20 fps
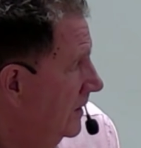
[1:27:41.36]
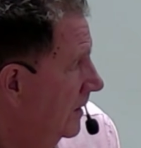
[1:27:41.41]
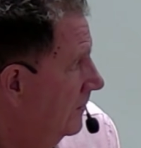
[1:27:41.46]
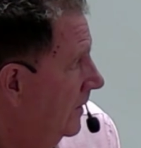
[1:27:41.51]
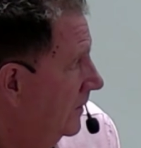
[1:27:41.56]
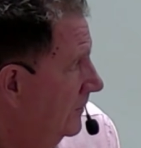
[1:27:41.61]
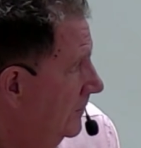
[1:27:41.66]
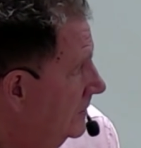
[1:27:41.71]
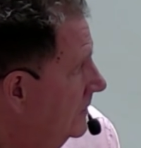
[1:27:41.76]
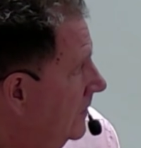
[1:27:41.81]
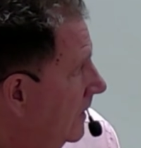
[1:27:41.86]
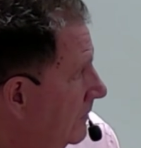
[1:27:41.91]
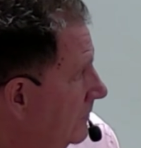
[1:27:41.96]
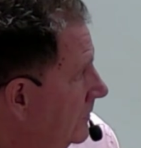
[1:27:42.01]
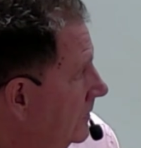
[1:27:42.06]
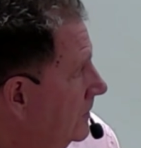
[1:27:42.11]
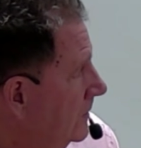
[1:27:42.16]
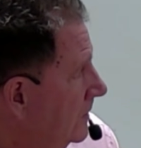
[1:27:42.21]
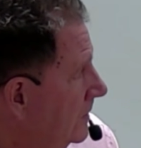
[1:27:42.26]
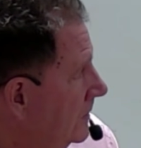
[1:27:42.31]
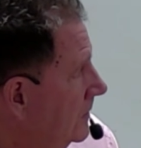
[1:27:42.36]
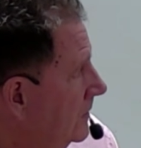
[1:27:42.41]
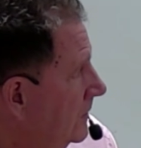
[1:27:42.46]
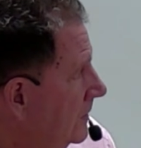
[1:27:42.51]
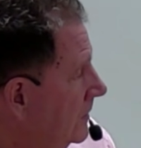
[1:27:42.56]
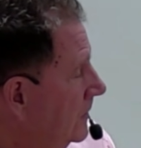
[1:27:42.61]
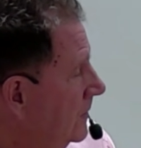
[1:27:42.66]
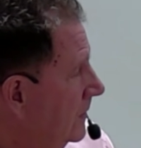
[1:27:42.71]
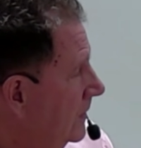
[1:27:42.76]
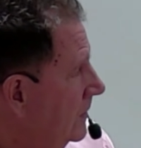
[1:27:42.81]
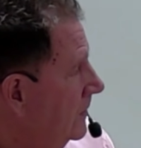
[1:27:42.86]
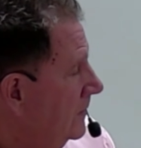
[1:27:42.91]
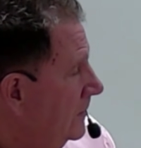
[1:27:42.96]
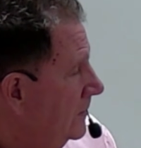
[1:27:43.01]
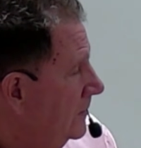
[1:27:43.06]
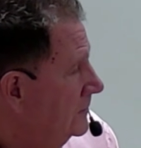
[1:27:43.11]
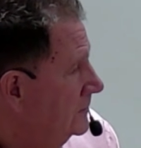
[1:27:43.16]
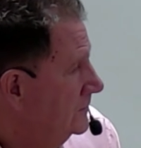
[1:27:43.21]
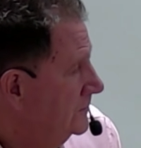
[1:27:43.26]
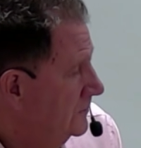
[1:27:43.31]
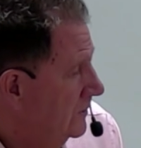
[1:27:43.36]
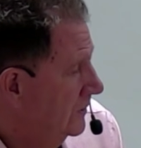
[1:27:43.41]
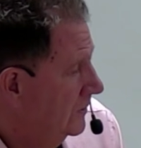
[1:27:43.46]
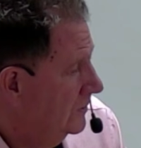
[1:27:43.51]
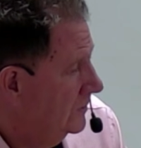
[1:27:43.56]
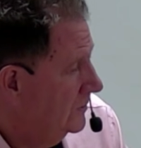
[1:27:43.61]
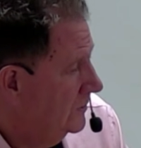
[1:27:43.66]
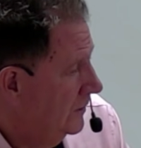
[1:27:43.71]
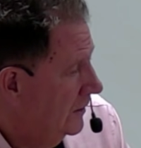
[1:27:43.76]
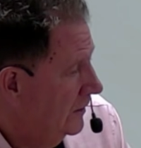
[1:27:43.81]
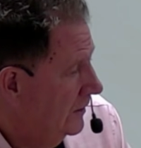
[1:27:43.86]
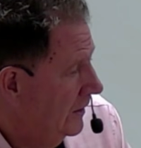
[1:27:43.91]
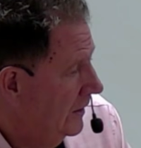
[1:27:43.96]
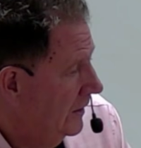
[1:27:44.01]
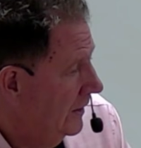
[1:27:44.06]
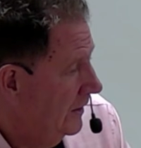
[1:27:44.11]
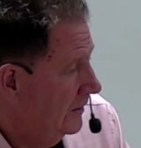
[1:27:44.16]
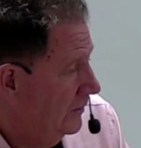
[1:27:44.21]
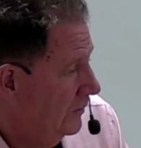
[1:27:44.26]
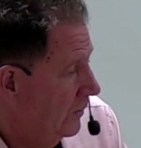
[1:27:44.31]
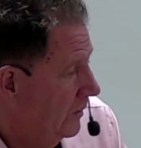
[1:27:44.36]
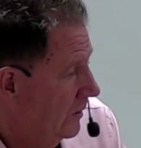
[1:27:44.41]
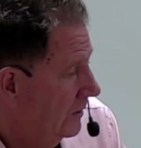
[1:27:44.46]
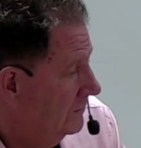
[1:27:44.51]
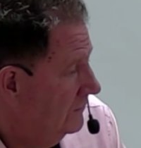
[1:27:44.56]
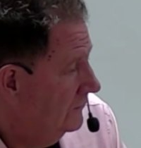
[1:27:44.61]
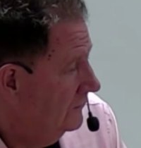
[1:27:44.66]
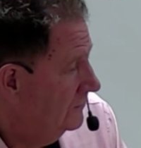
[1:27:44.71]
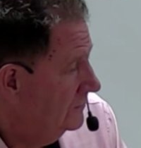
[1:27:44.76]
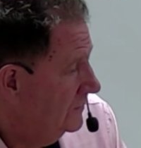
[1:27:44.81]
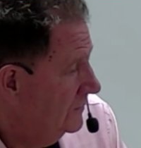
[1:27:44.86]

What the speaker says: I'm out of town. So, and that I know of,